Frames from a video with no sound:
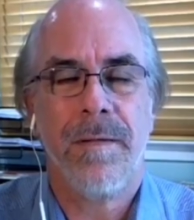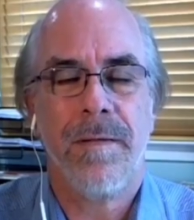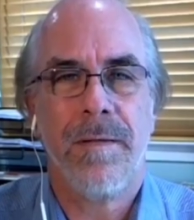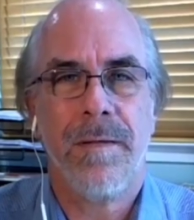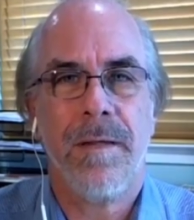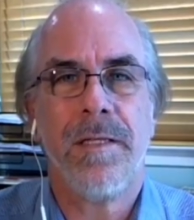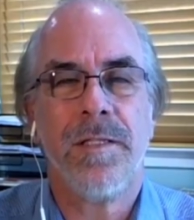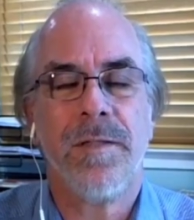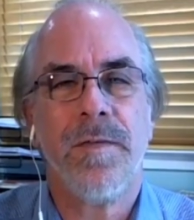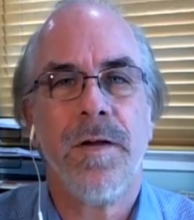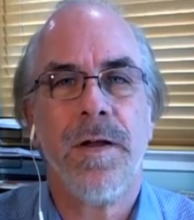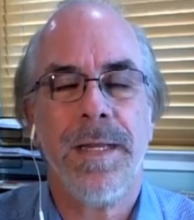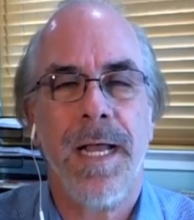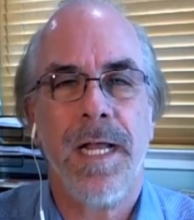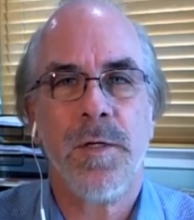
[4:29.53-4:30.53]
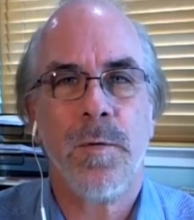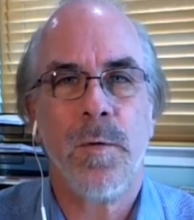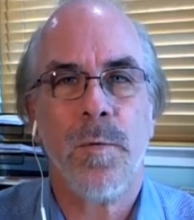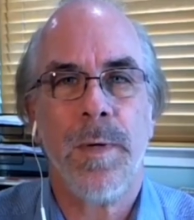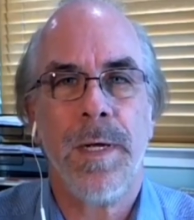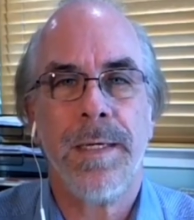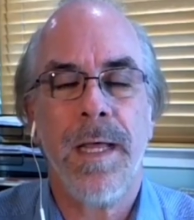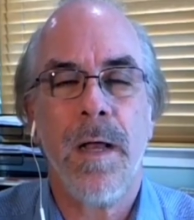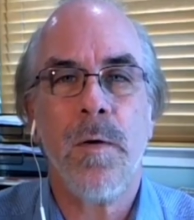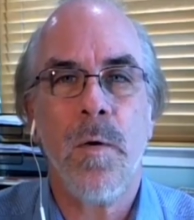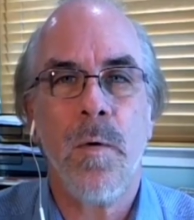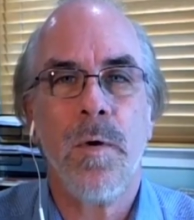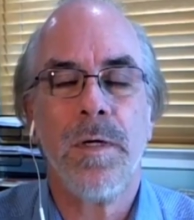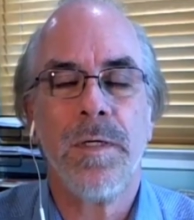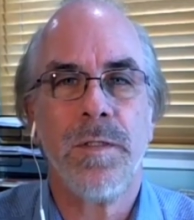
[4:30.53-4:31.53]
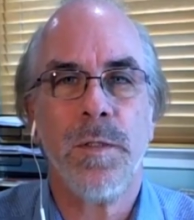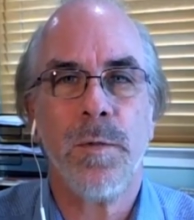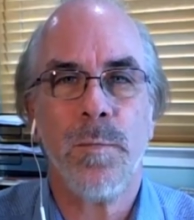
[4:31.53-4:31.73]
It's a very natural way. Now, of course,